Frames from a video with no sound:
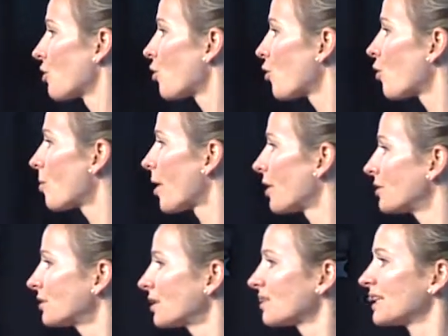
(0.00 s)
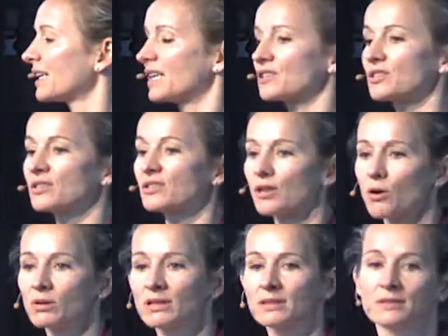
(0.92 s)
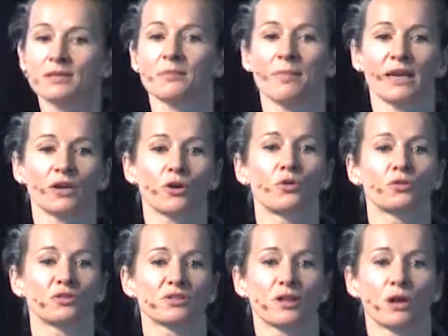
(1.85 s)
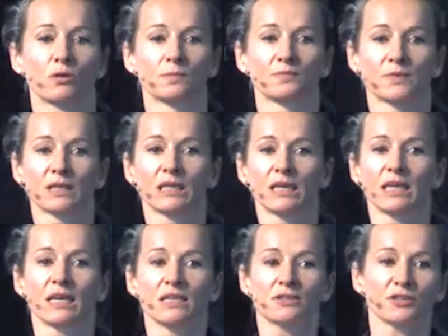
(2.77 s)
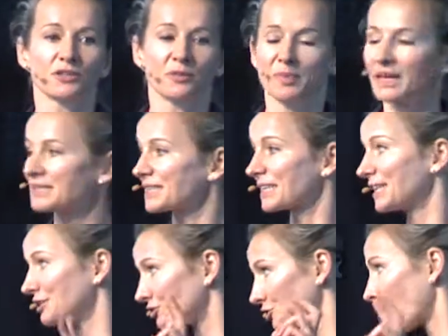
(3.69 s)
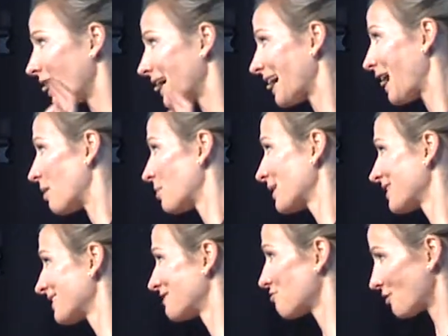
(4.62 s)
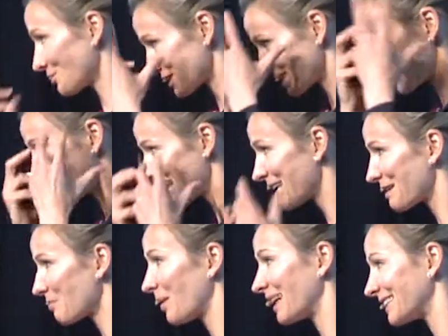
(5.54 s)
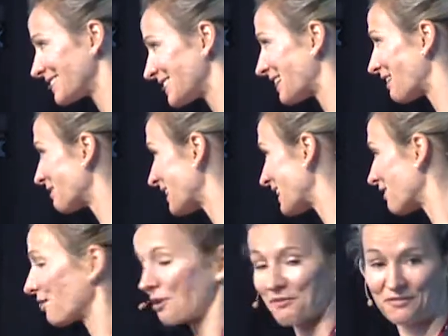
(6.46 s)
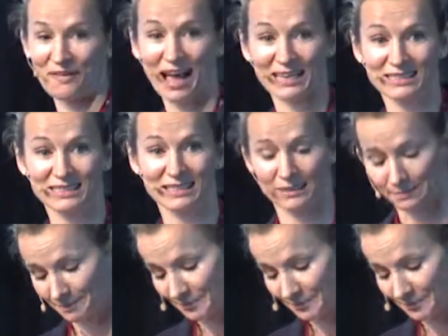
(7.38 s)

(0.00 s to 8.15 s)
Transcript: hormone that gets stolen to make cortisol. So you basically dry up, not just here, but down here a lot faster,